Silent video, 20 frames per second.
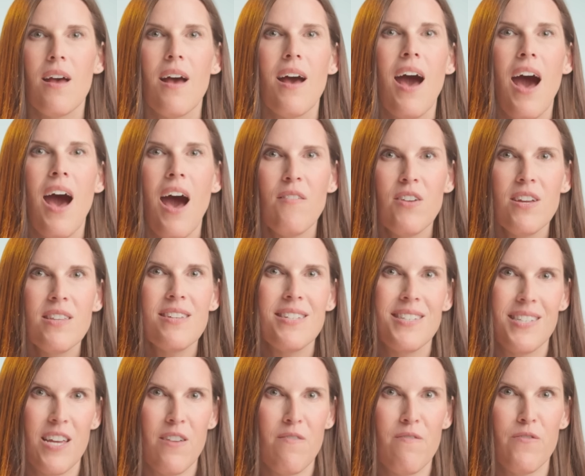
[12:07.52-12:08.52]
Having
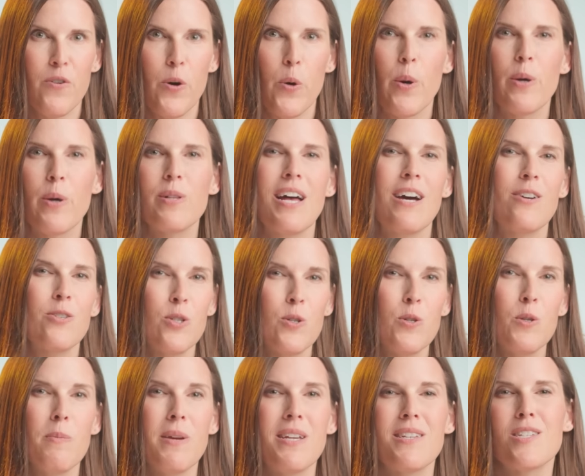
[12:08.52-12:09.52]
this info allows you
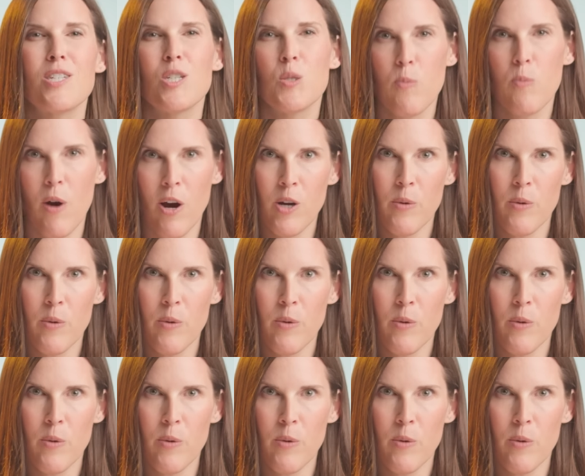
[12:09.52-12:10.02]
to make smart